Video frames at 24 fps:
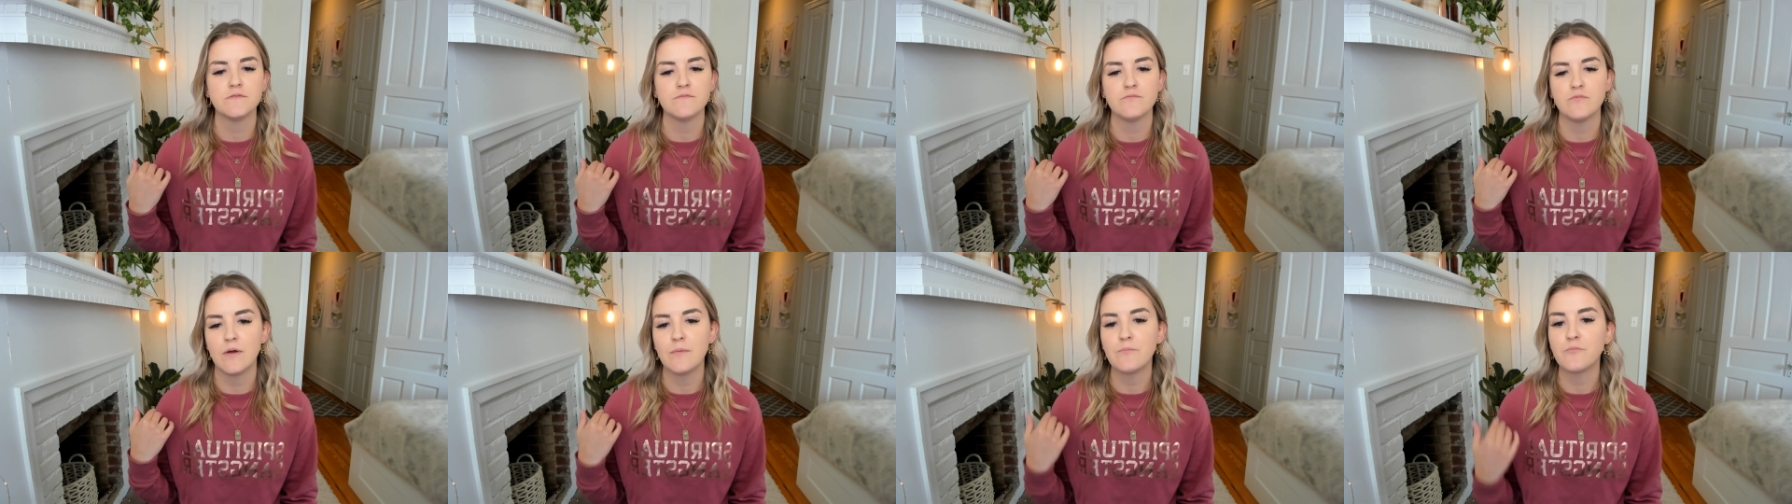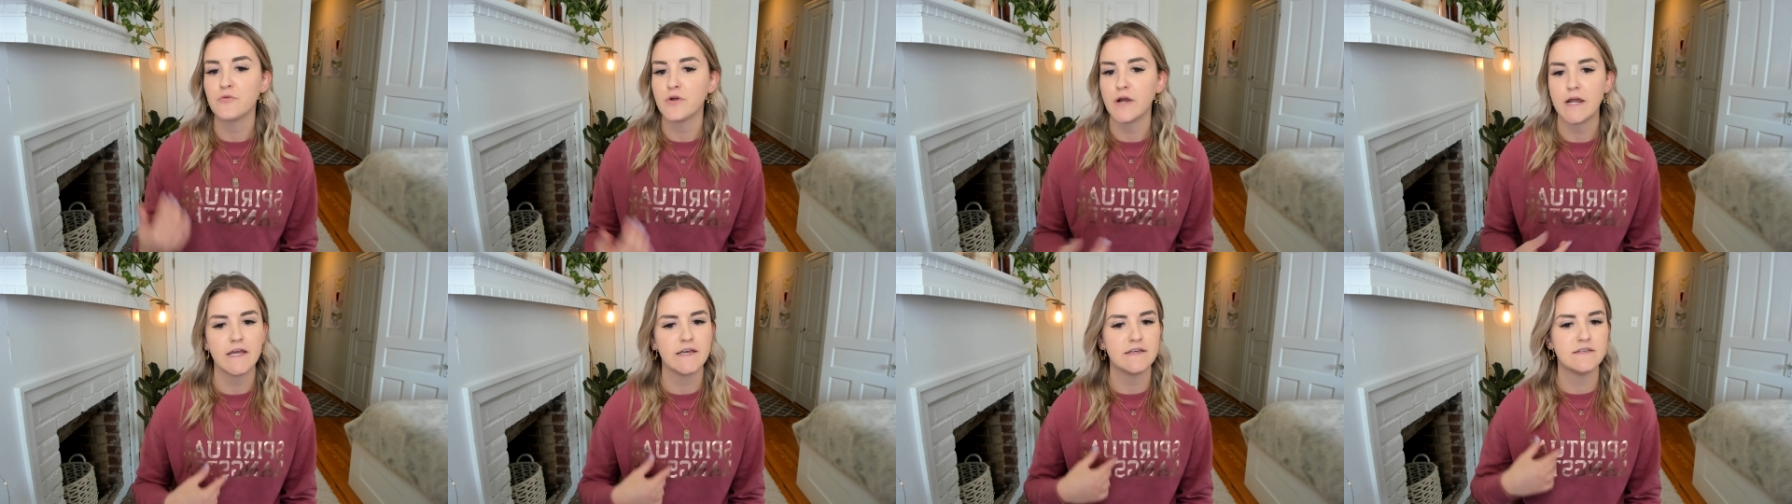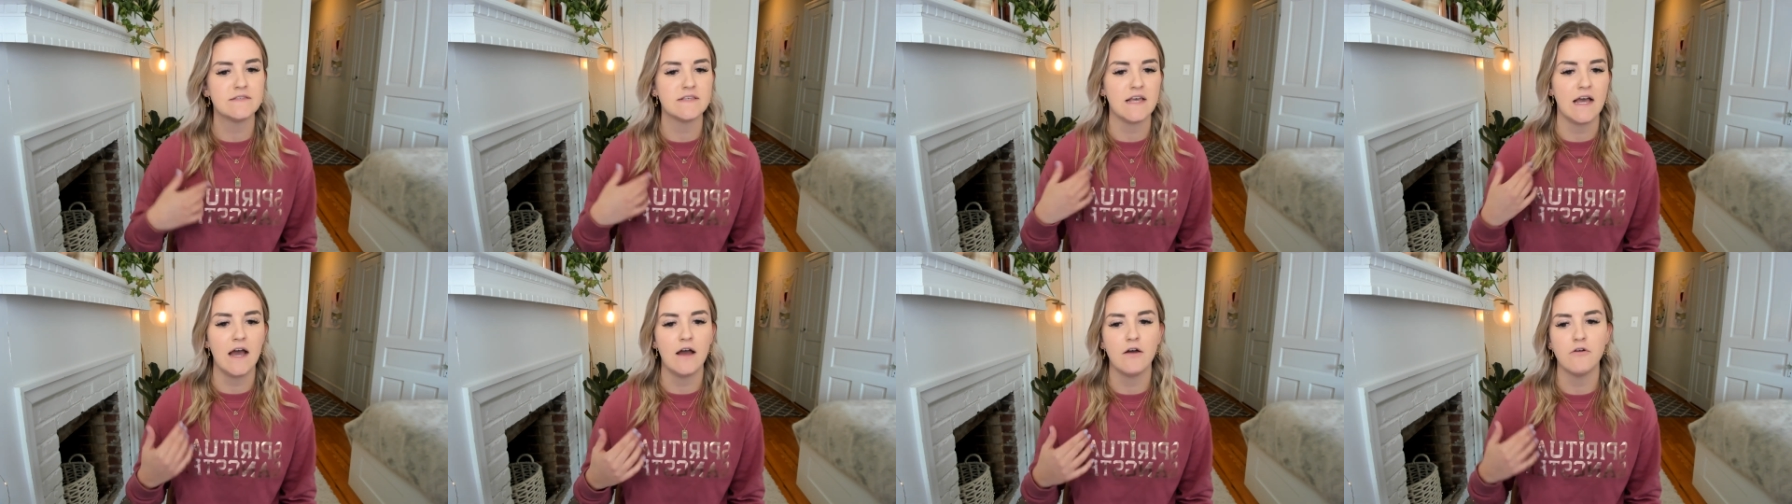what brings
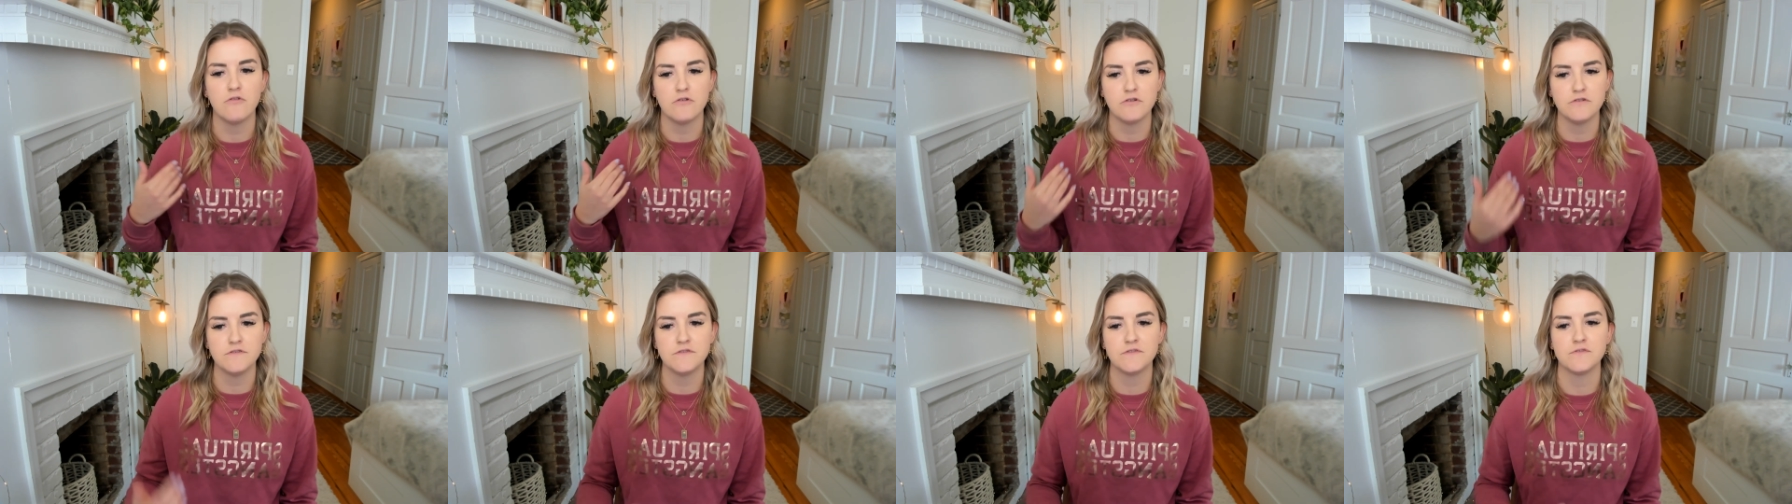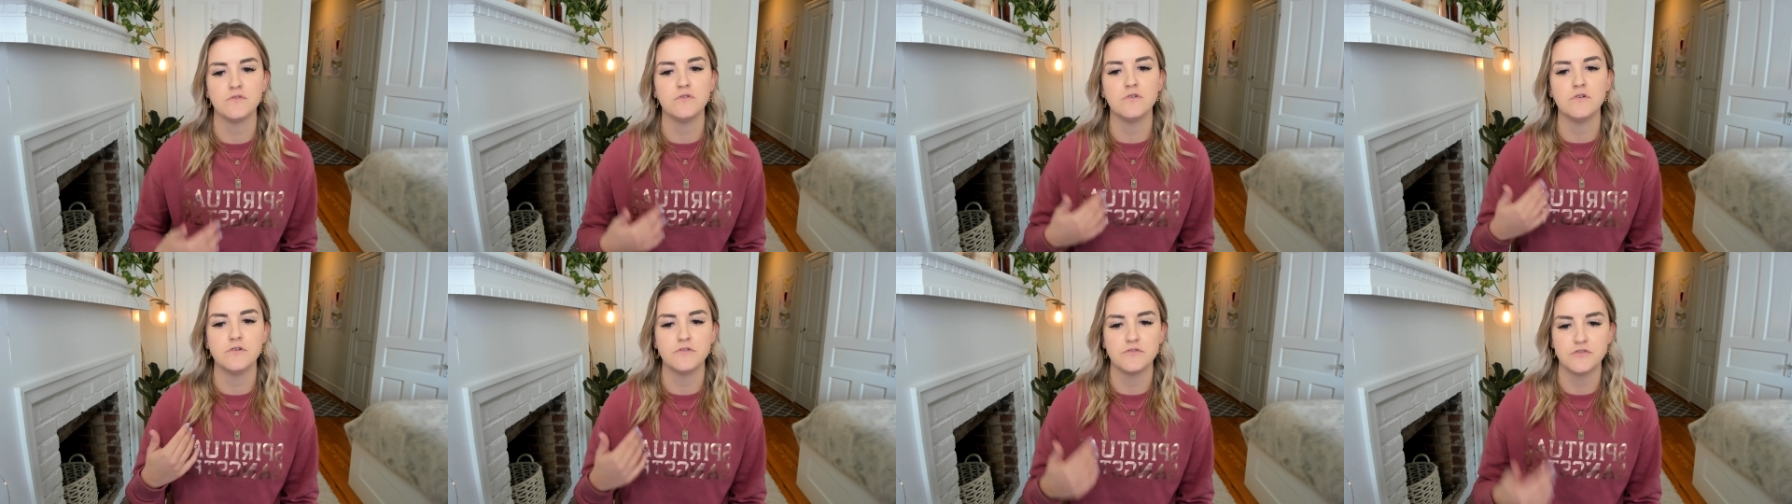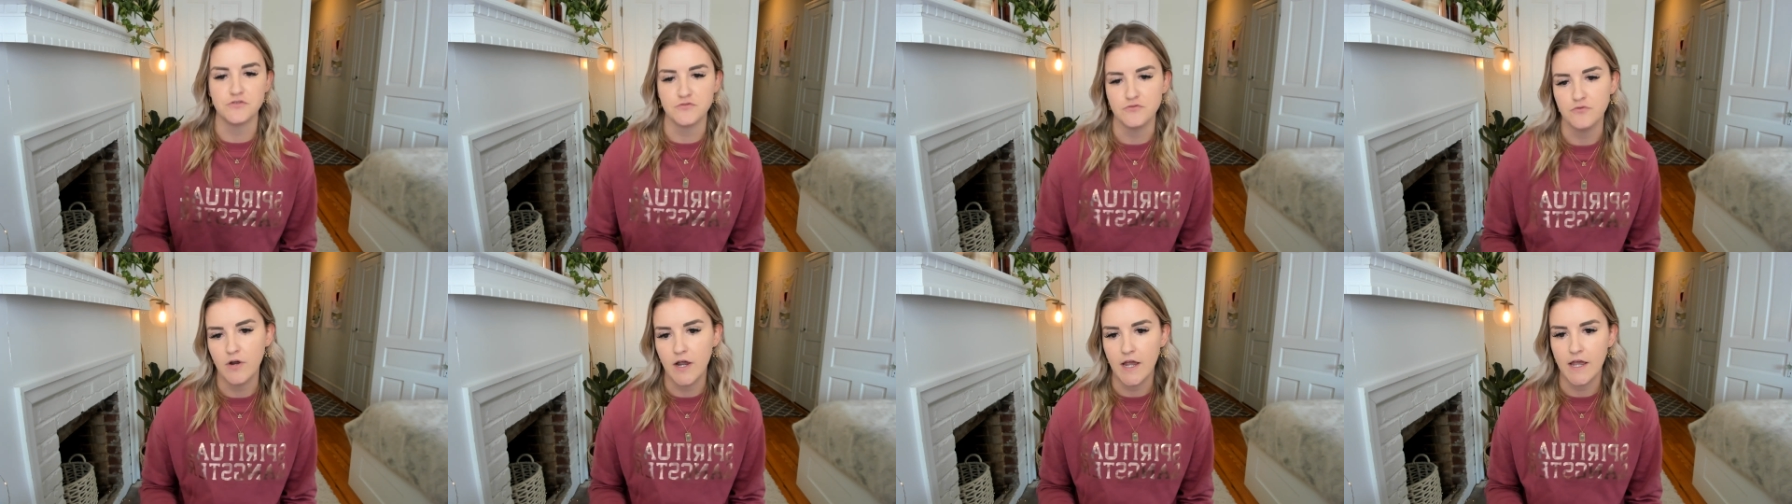our soul
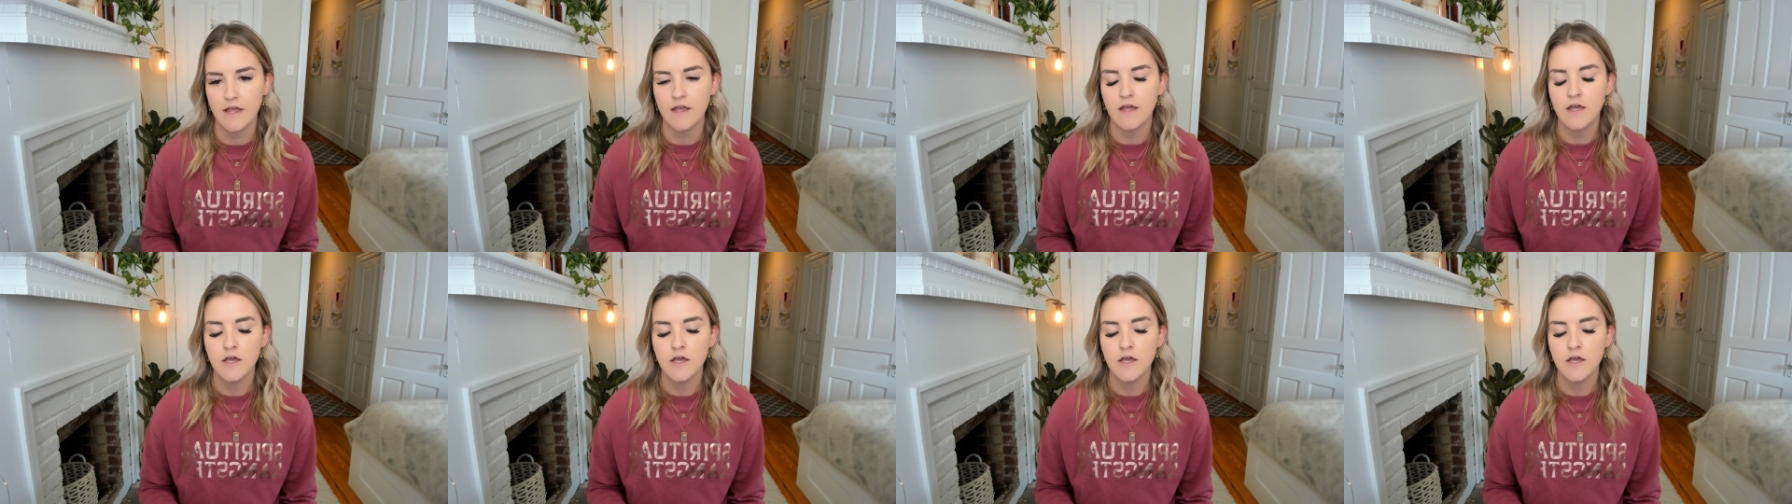joy